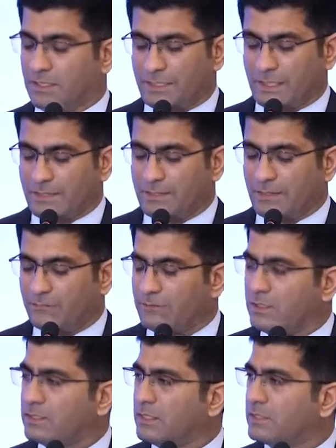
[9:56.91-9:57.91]
can
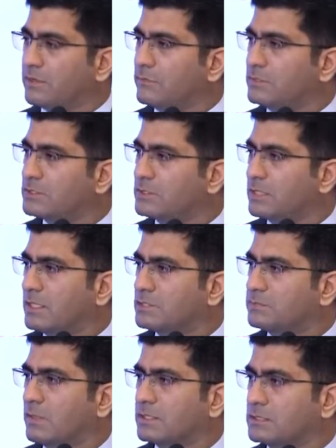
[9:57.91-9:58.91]
definitely revolutionize
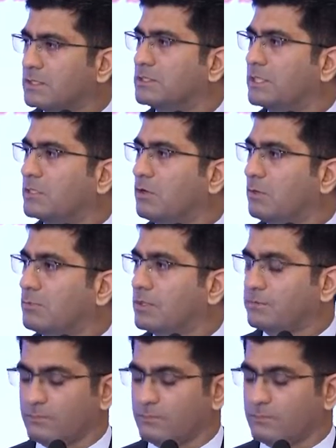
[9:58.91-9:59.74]
Pakistan's economy.